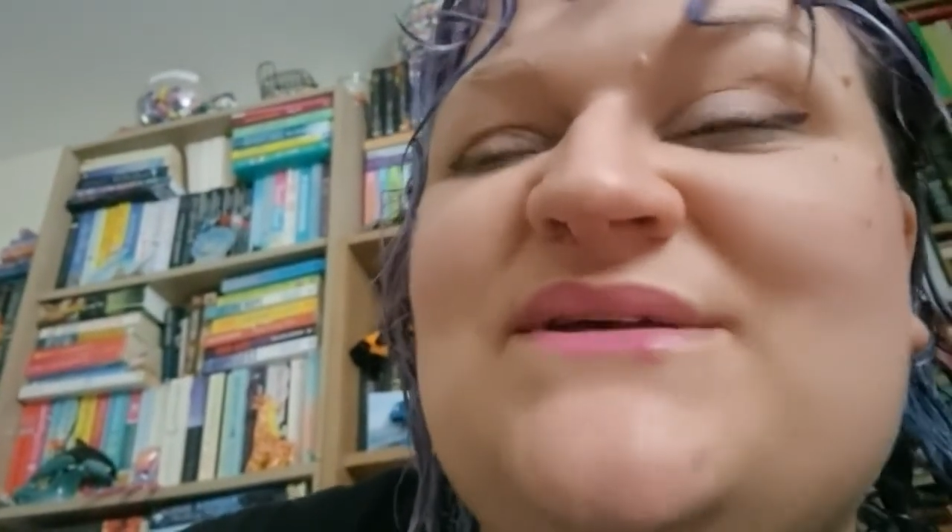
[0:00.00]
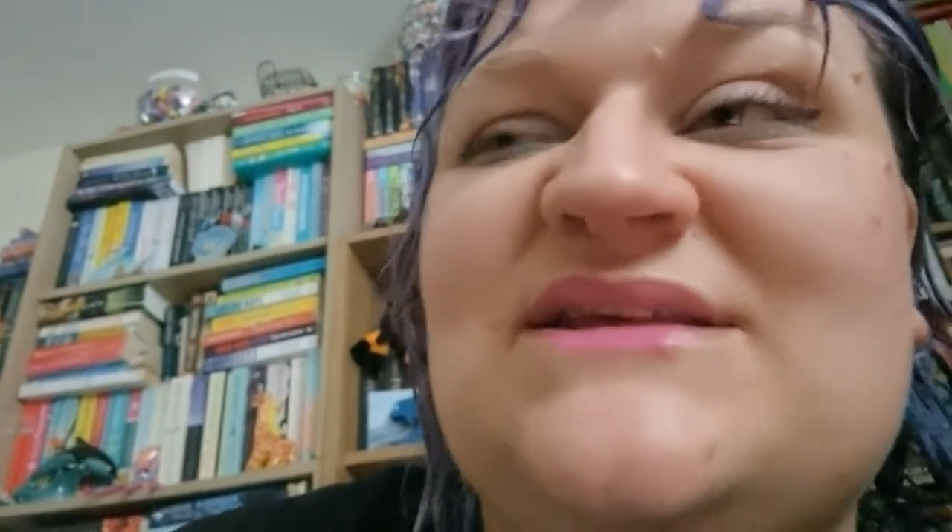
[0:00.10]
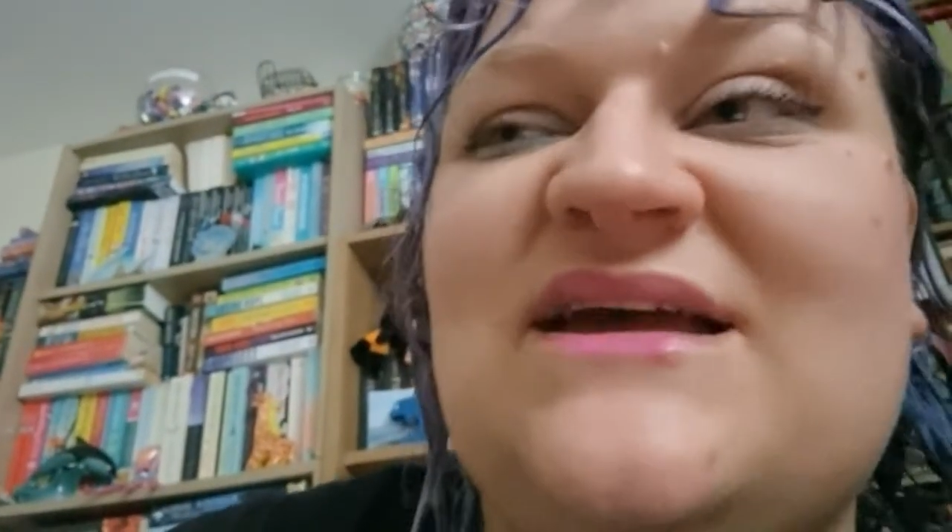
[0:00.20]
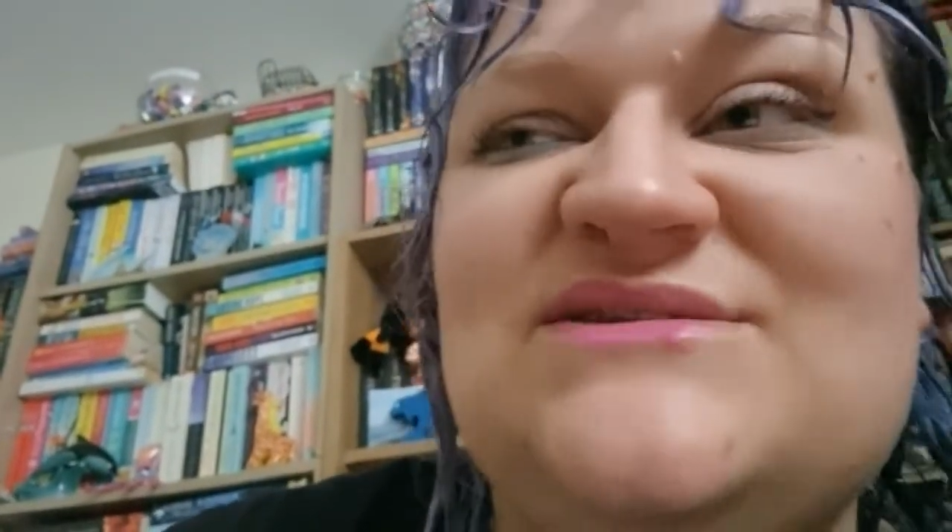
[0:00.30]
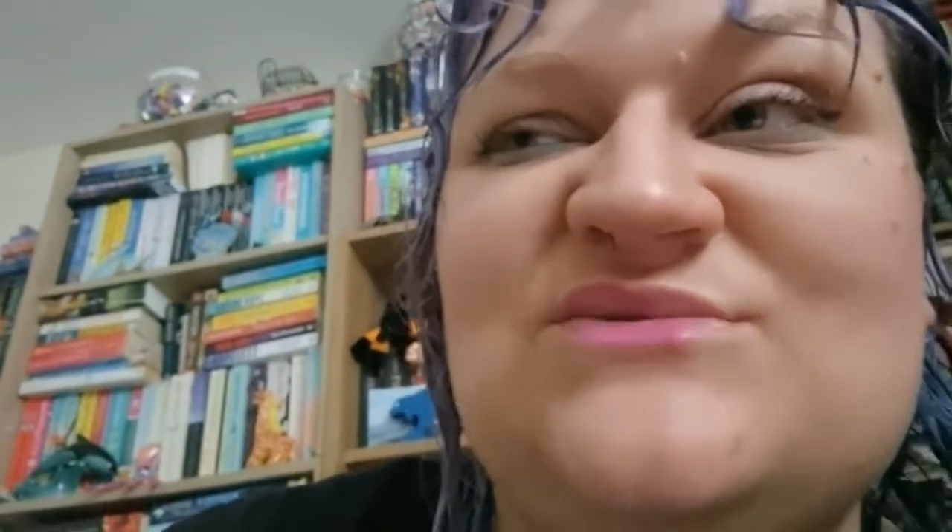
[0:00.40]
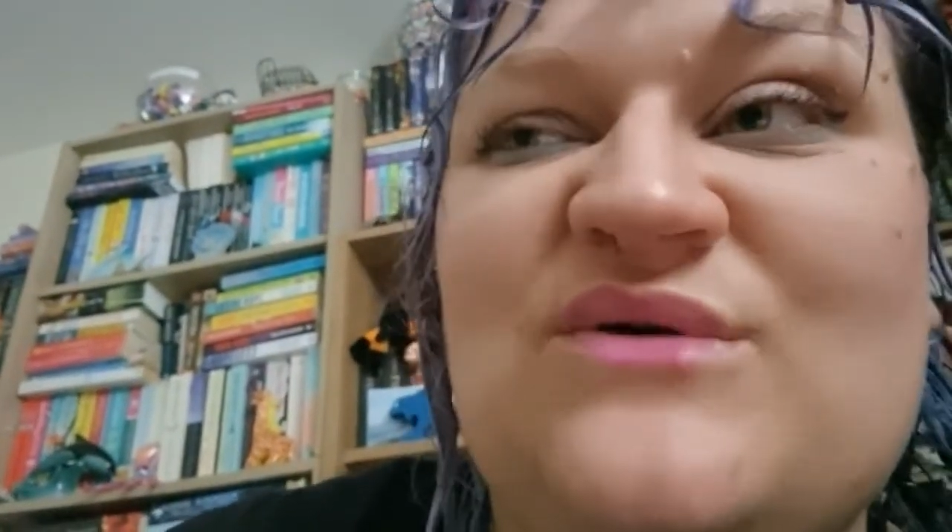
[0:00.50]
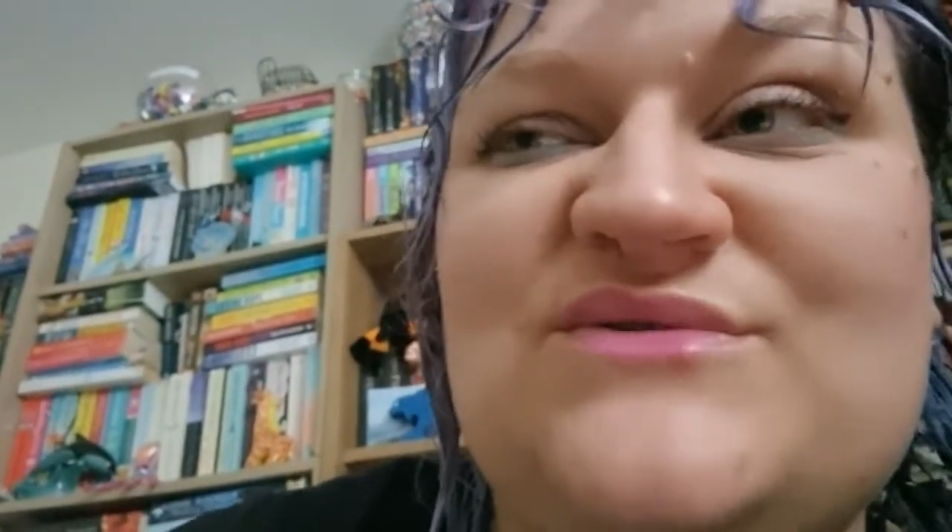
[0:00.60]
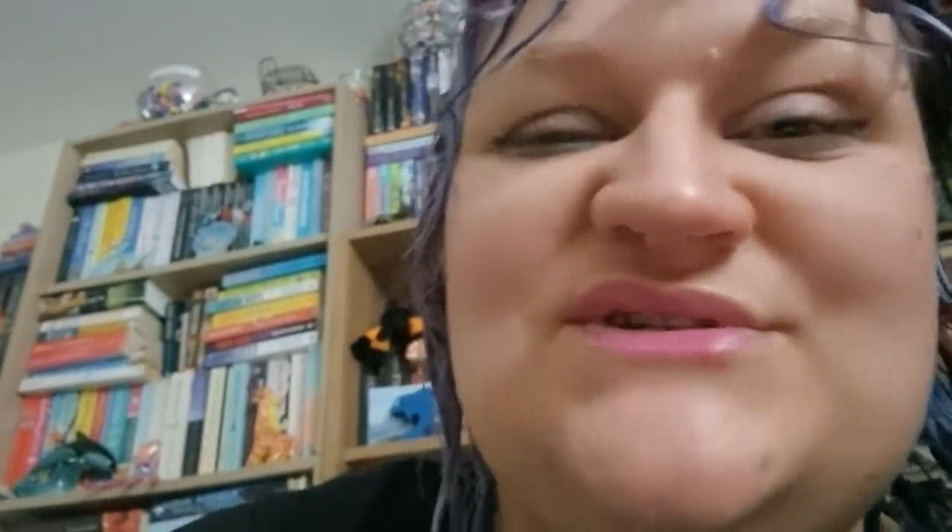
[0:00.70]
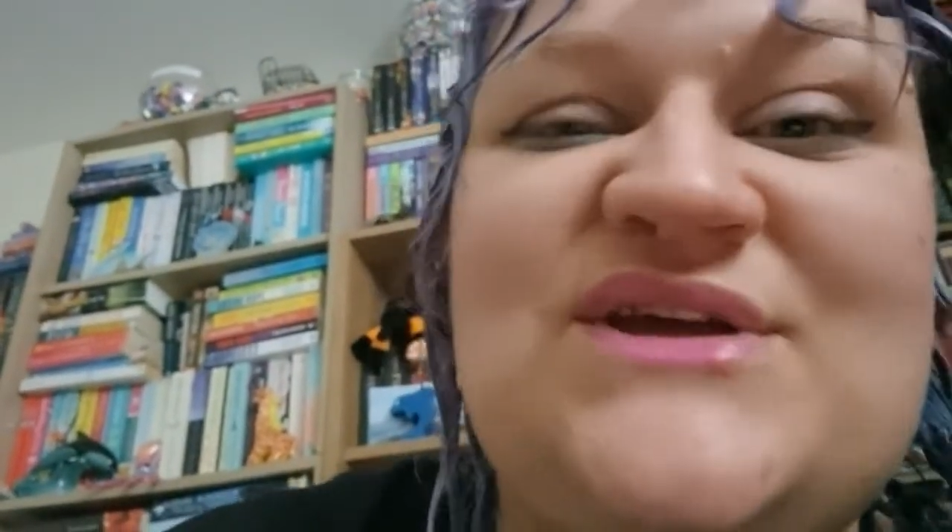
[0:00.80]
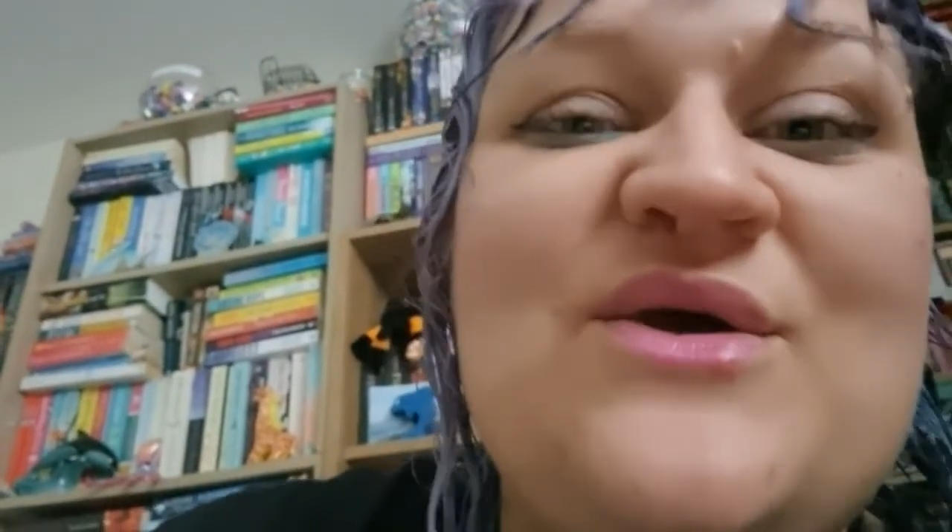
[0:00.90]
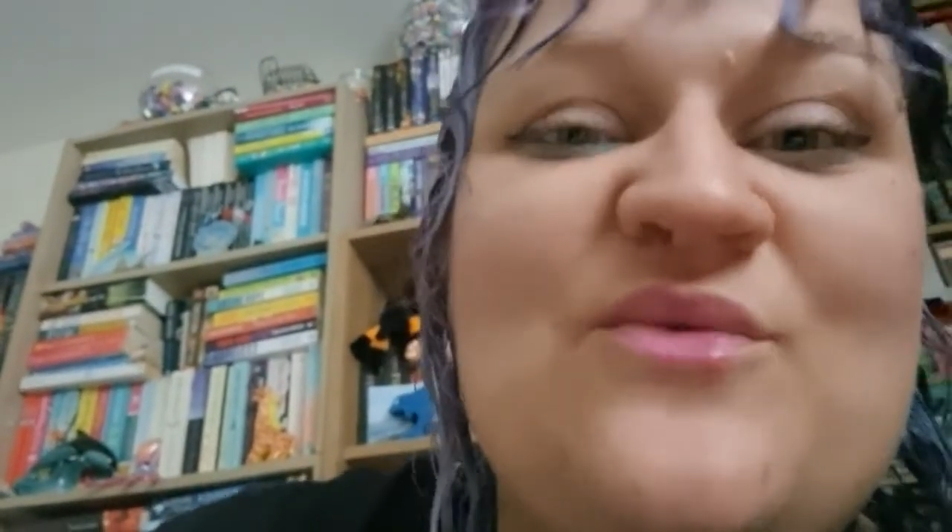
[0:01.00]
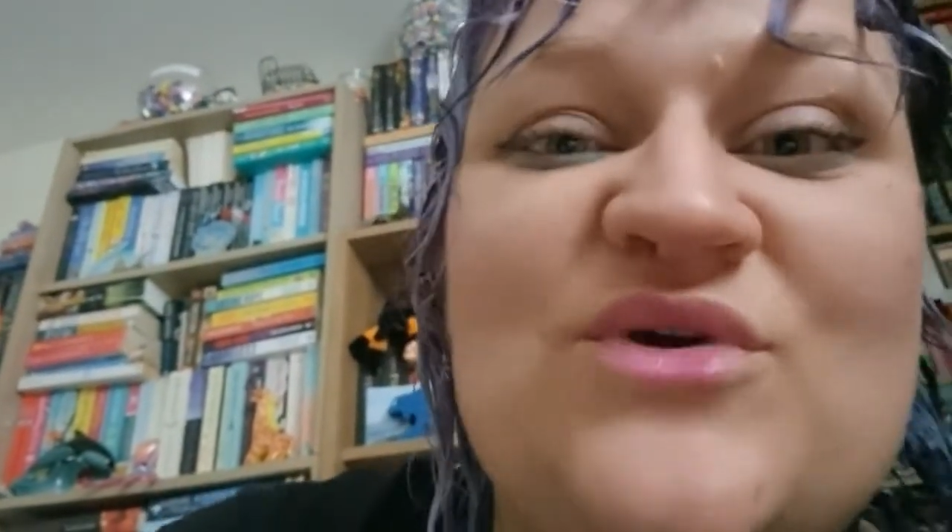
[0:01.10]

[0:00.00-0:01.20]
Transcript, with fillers: and biscuits whilst